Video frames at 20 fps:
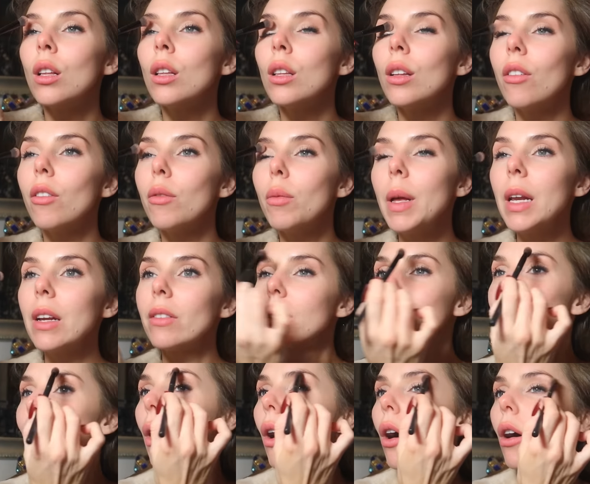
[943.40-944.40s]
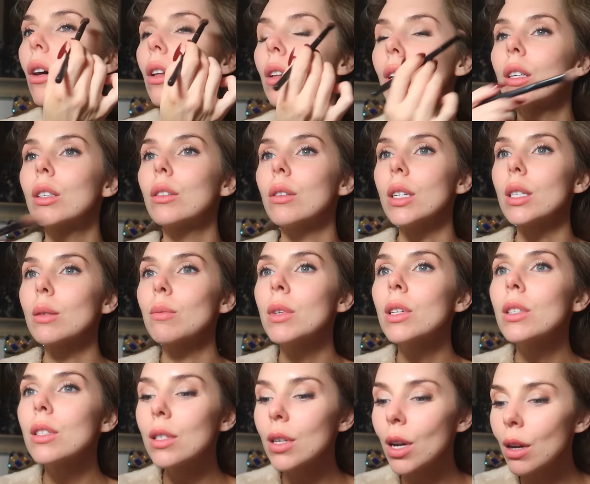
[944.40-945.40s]
Love a bit of sparkle at
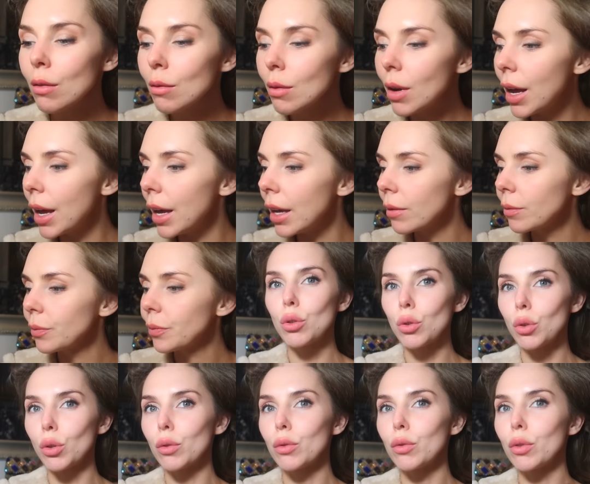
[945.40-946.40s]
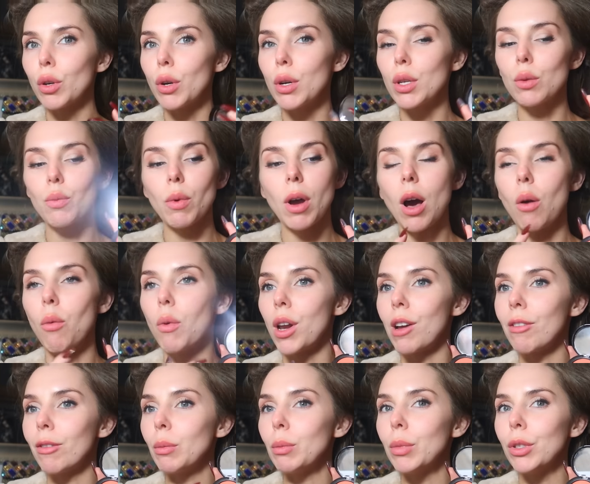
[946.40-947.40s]
Christmas, don't we? Draw through as well,
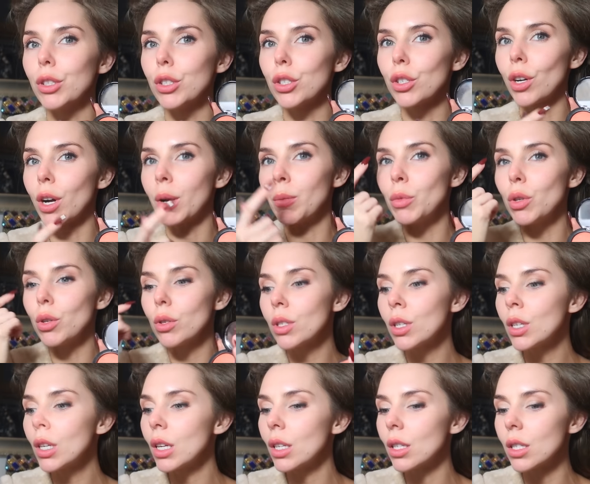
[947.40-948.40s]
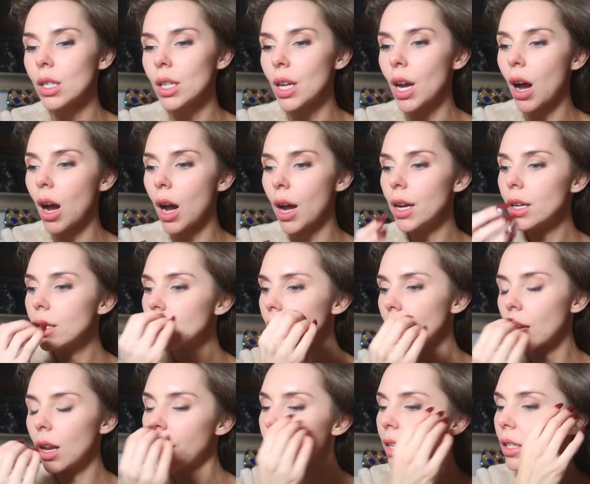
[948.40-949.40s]
whatever blusher I'm using into the eyes.
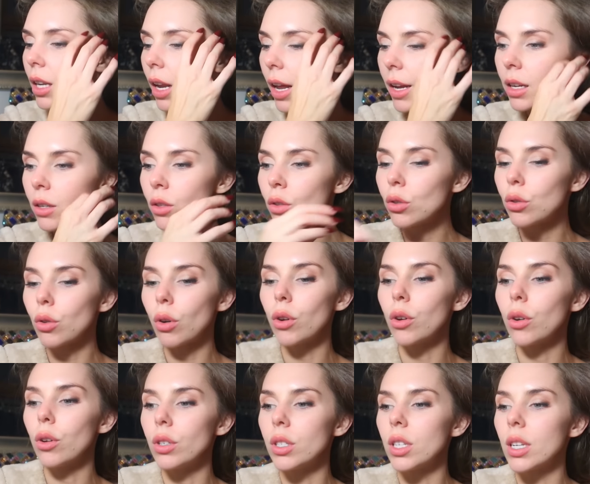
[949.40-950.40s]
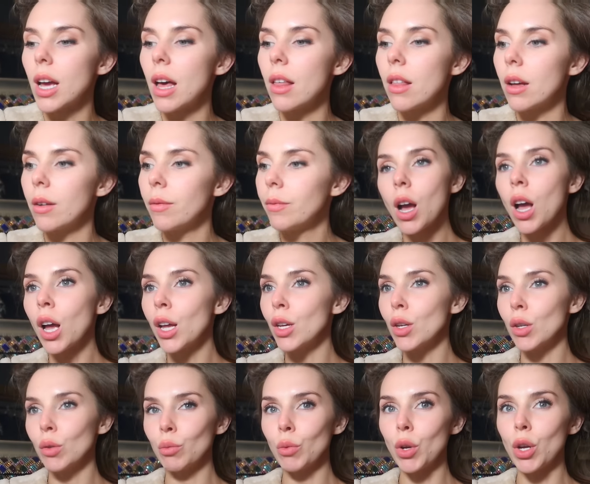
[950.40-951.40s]
I like to like draw it all together. I
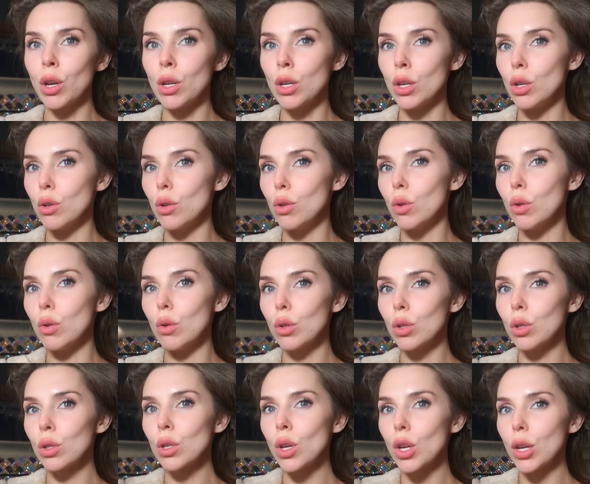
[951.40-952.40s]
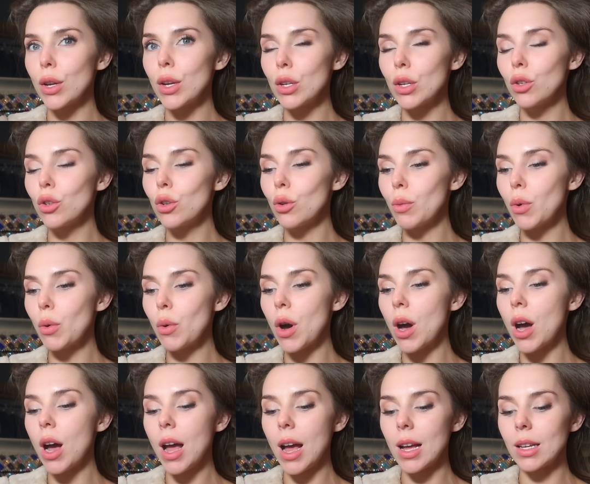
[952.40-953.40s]
am gonna use Double
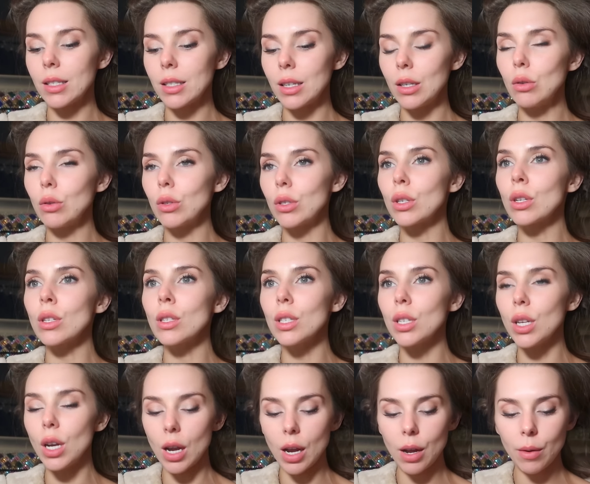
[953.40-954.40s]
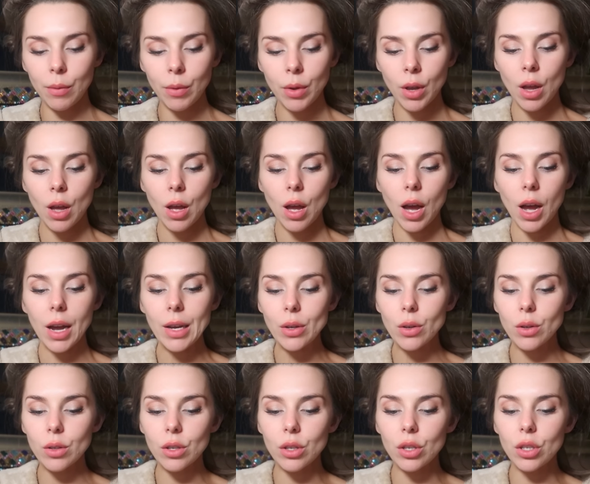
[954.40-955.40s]
Wear Estee Lauder Concealer. I
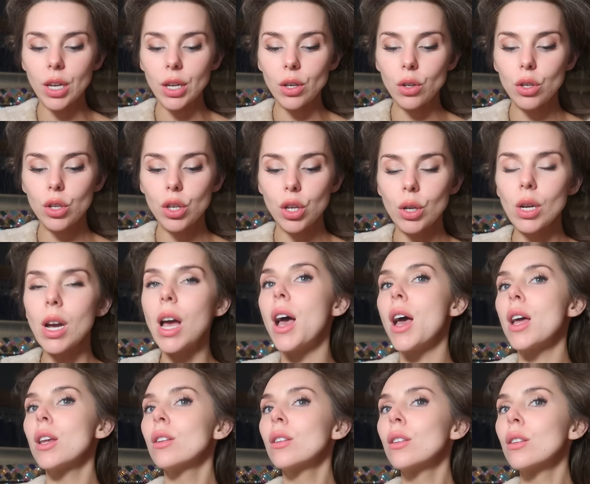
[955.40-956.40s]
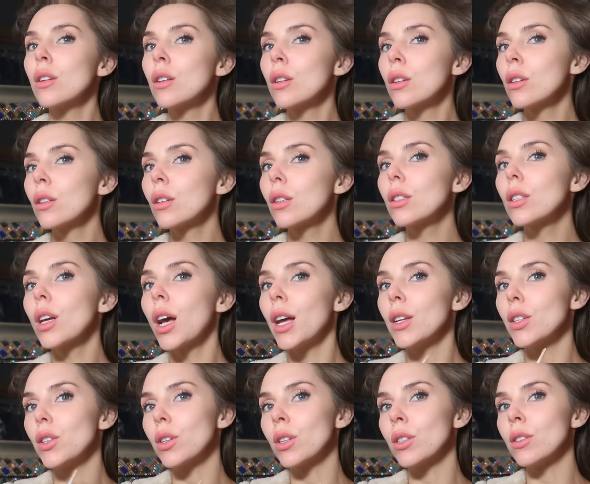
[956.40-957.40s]
use the shade 2N, because
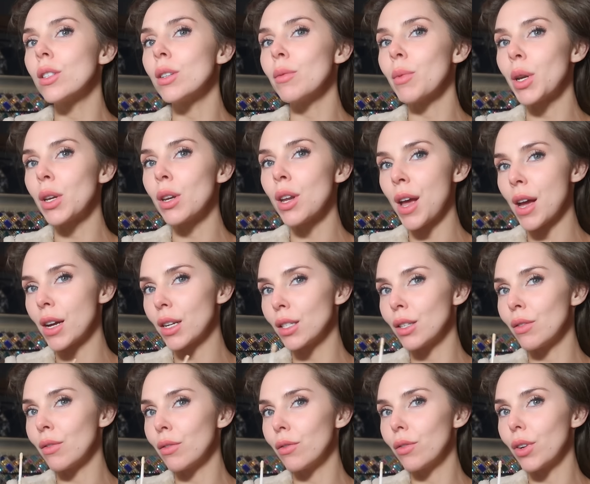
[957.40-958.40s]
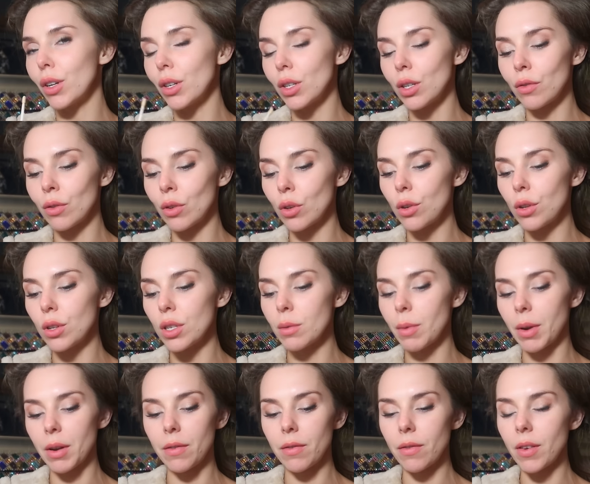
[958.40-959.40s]
as you can see, my neck is a very different color to
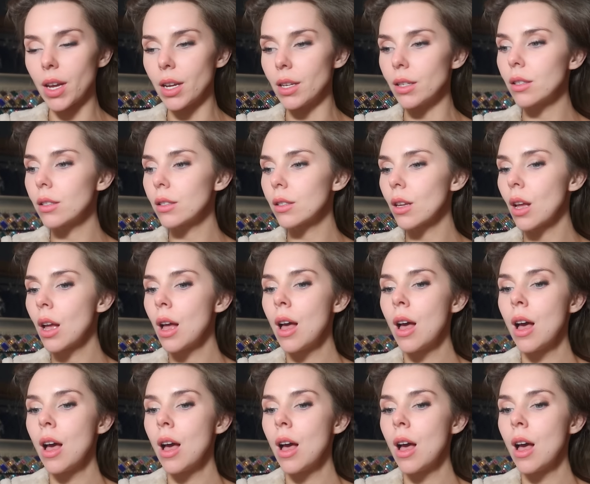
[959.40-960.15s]
my face.